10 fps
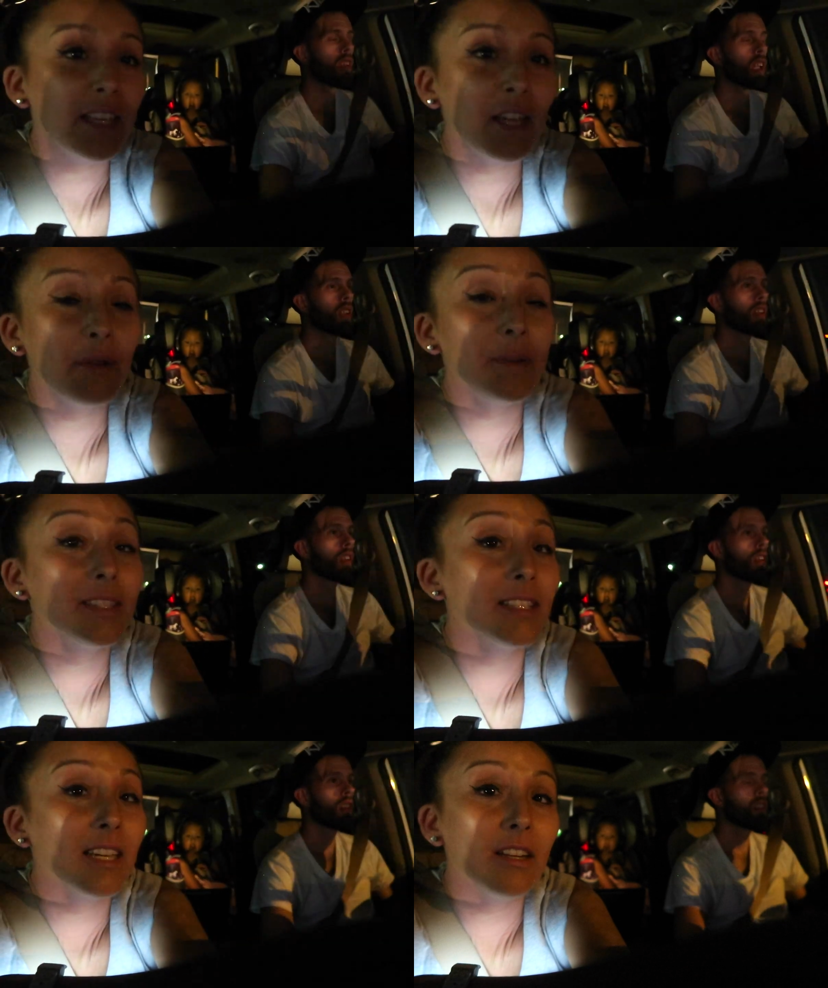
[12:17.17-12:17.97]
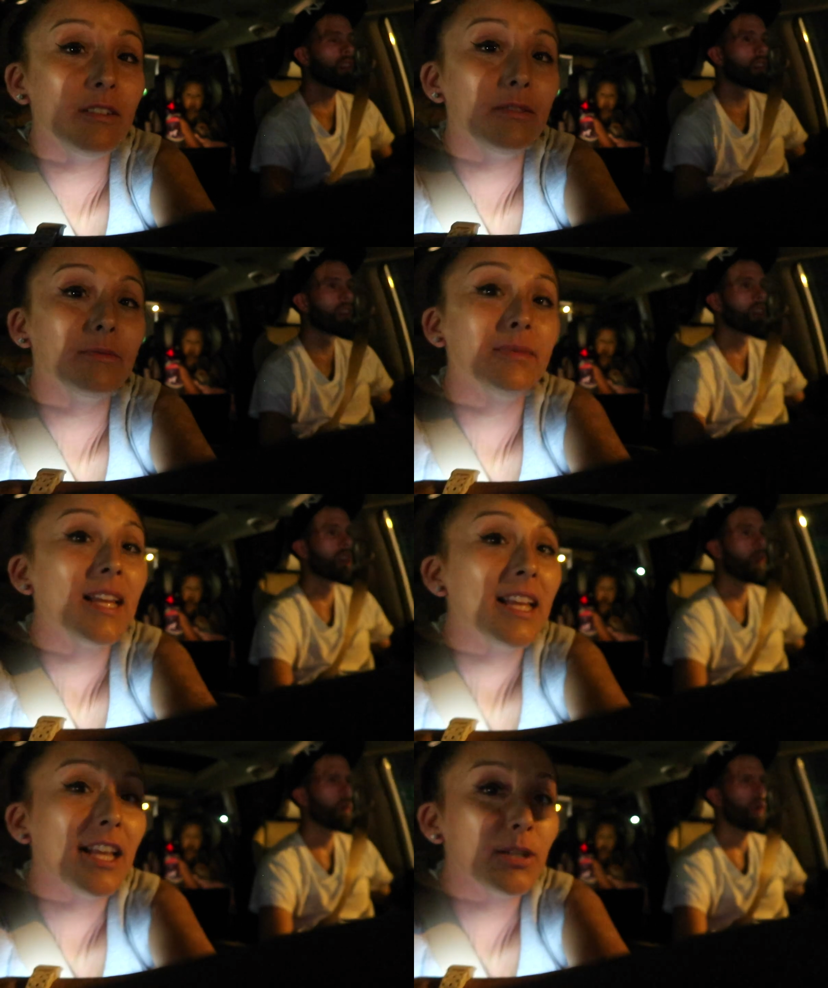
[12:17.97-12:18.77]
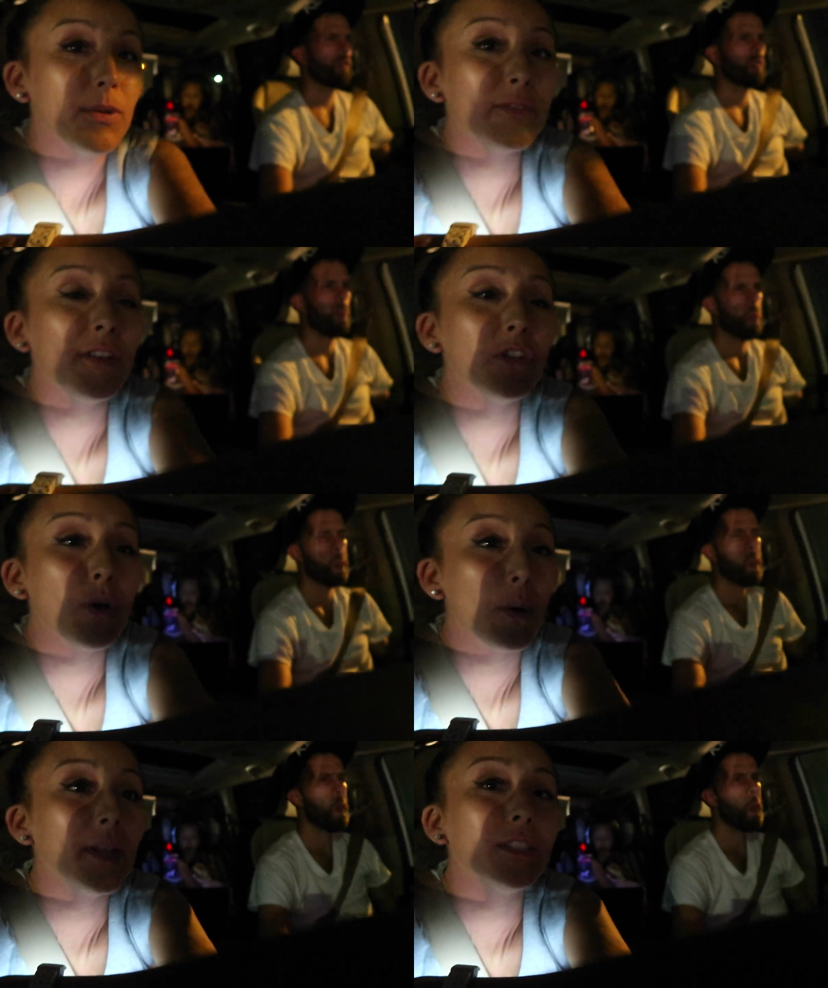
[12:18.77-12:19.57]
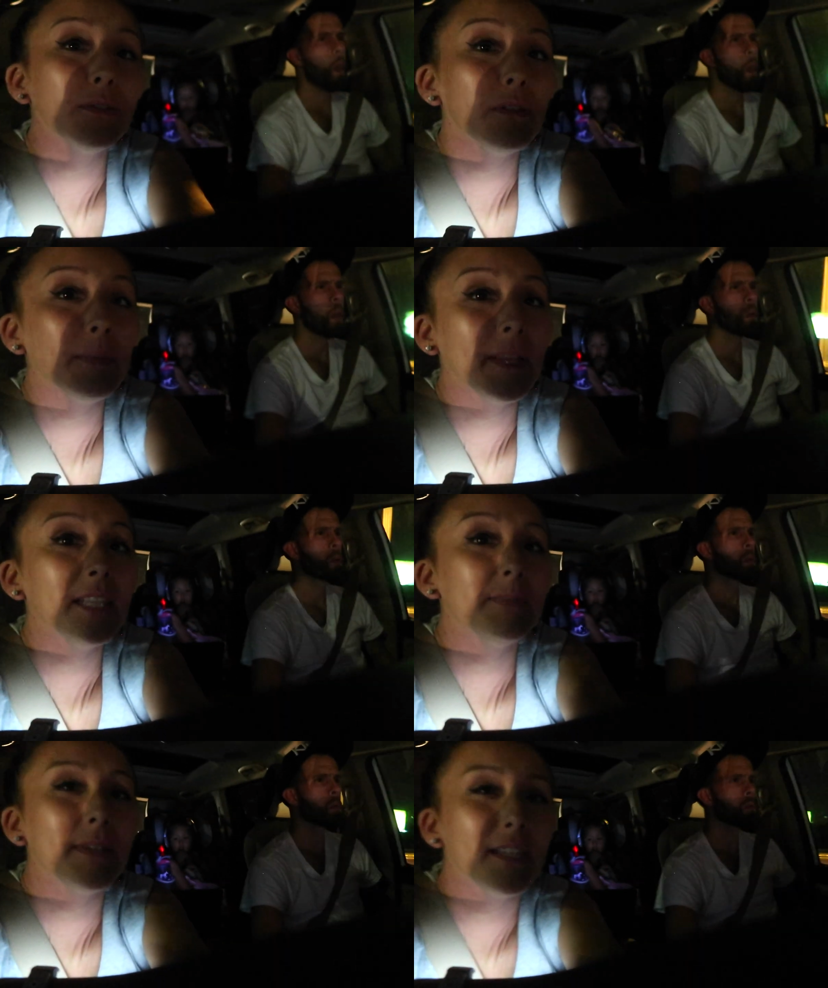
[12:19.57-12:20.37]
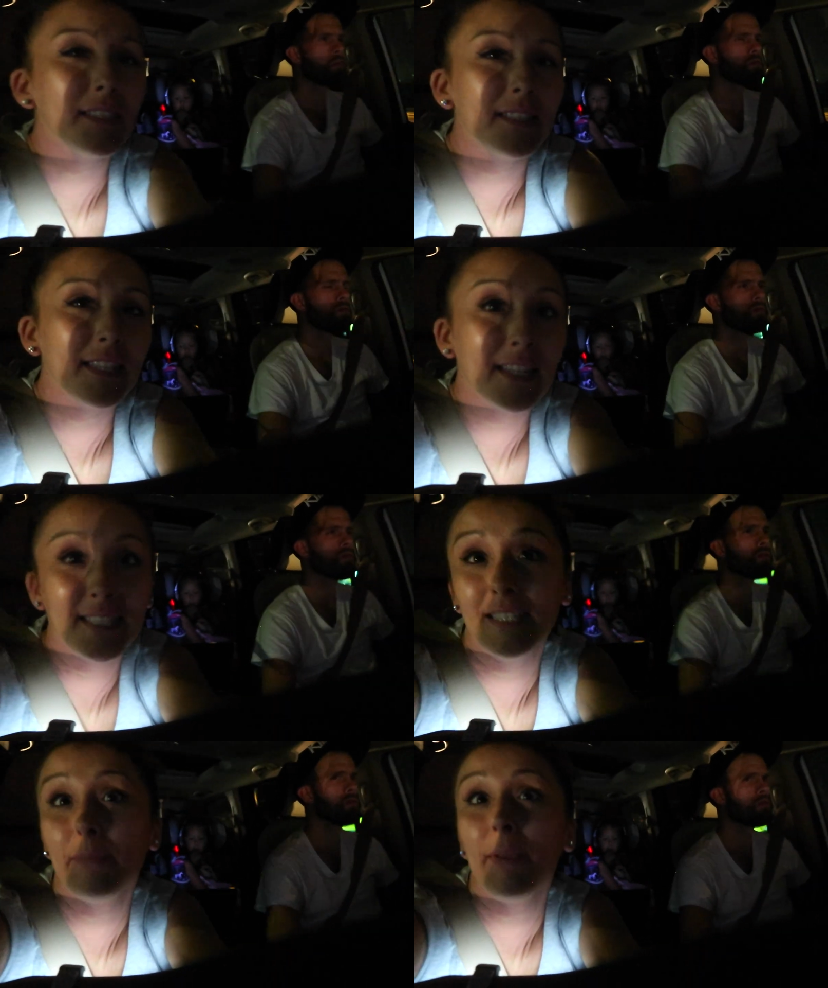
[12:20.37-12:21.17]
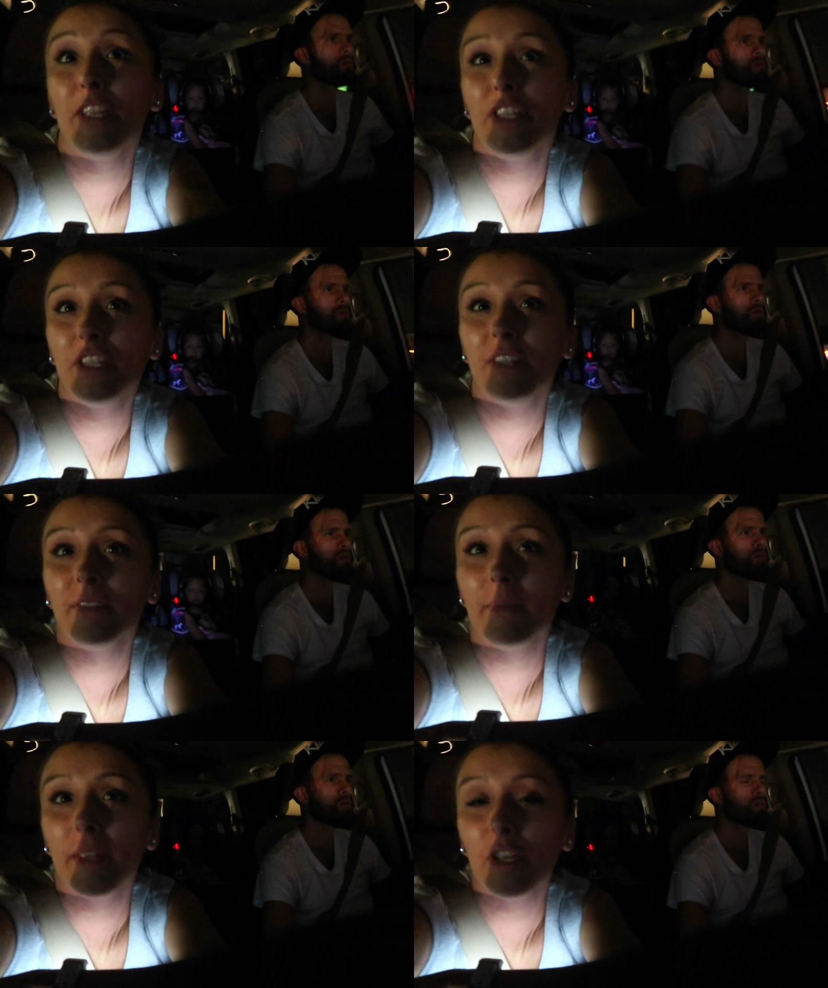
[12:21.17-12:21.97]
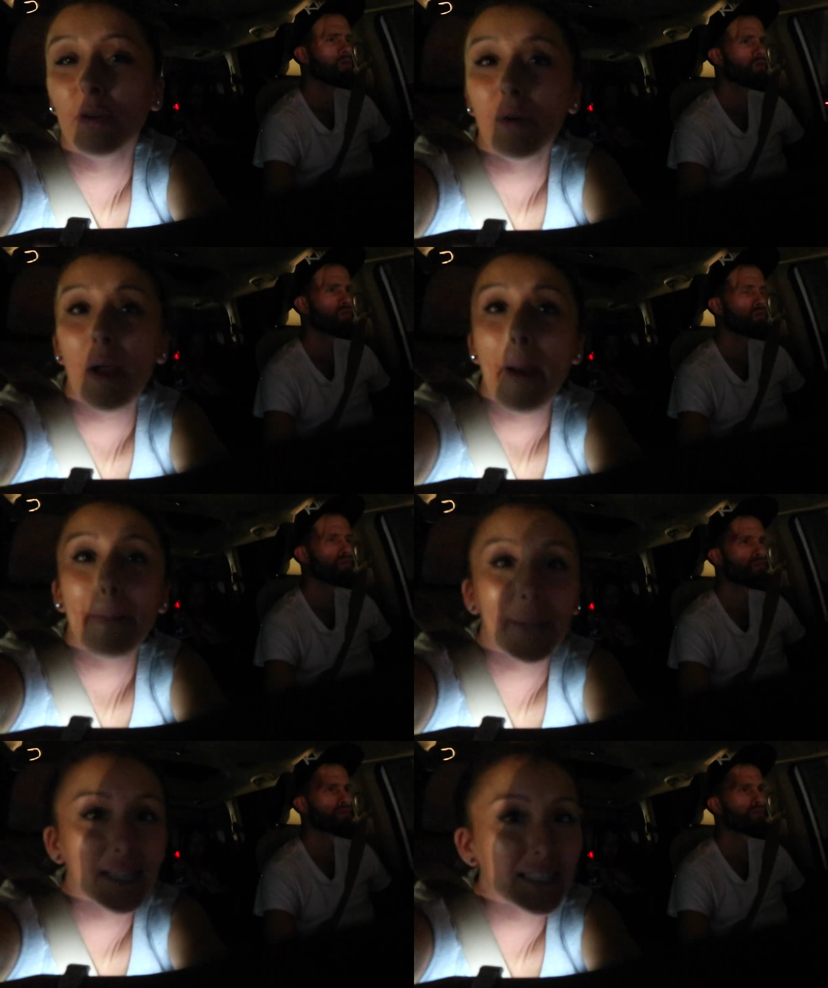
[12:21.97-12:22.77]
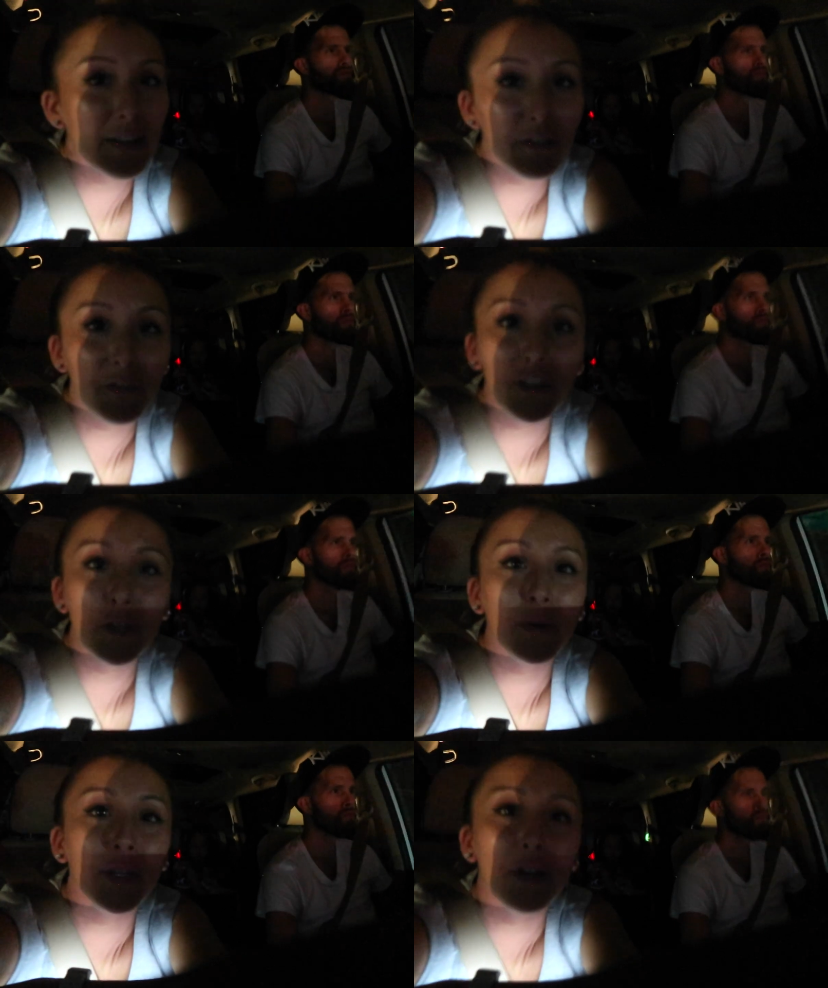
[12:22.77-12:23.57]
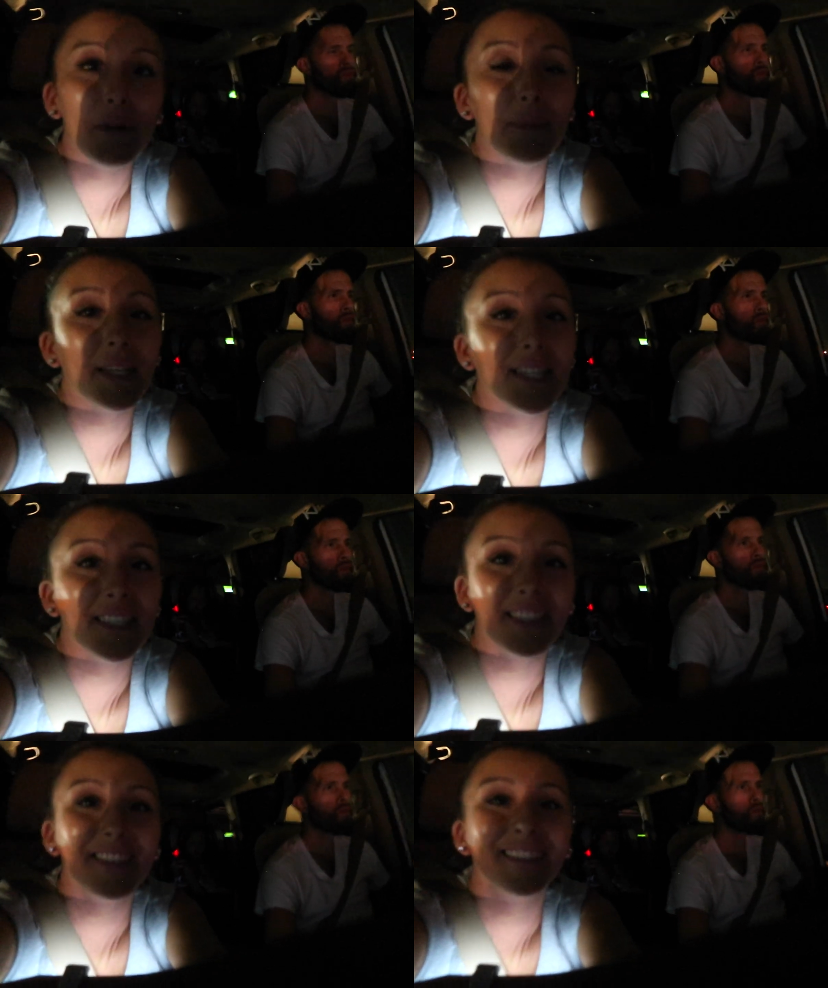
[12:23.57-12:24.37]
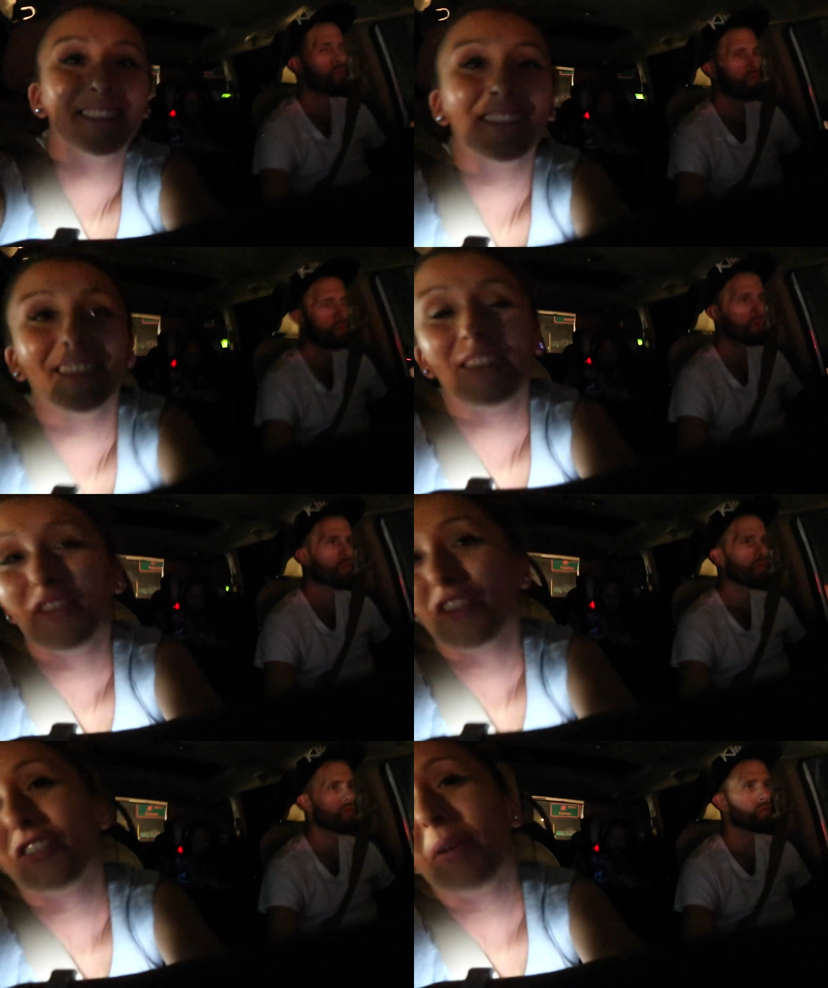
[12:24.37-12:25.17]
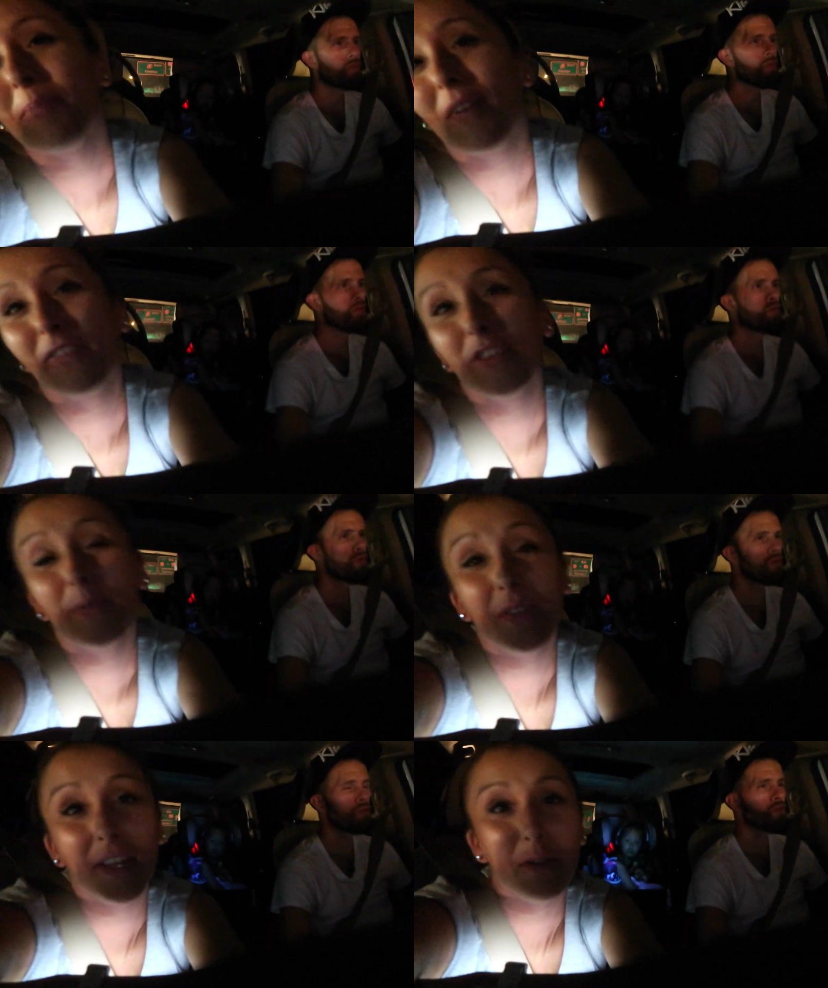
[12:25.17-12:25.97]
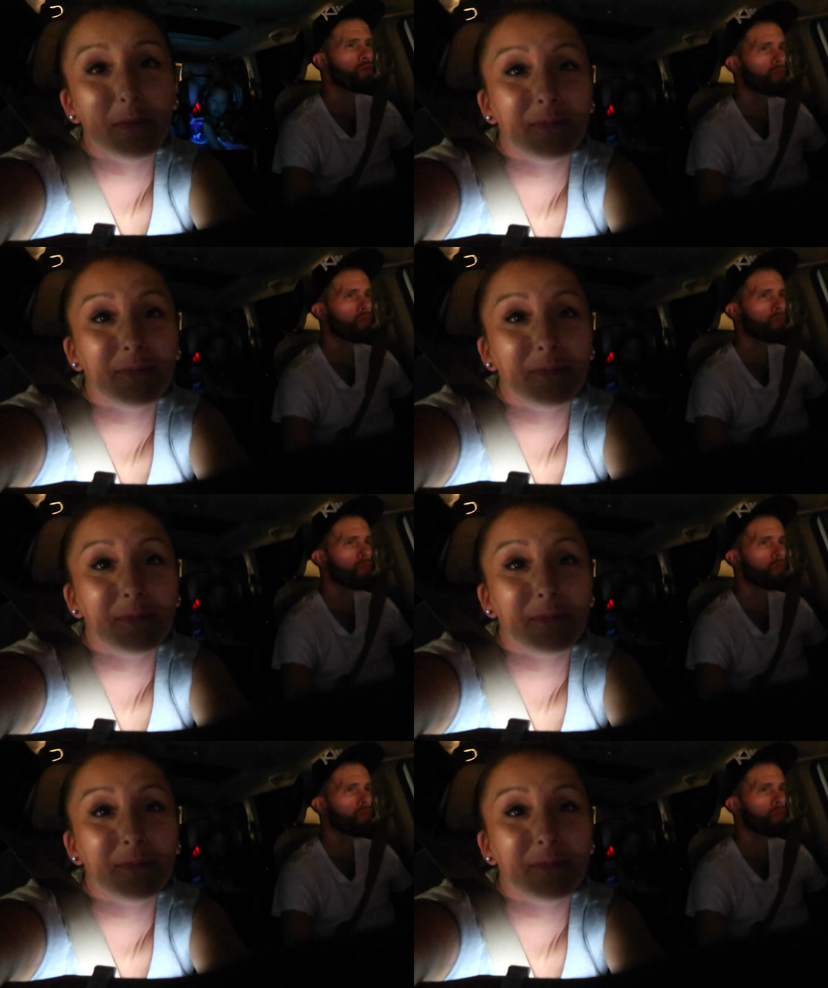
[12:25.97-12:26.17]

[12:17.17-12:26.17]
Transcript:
Speaker 1: can't wait to get home. It's always fun going to a place because the anticipation of something new, but it's never fun going home because all the crap you have to do when you get home.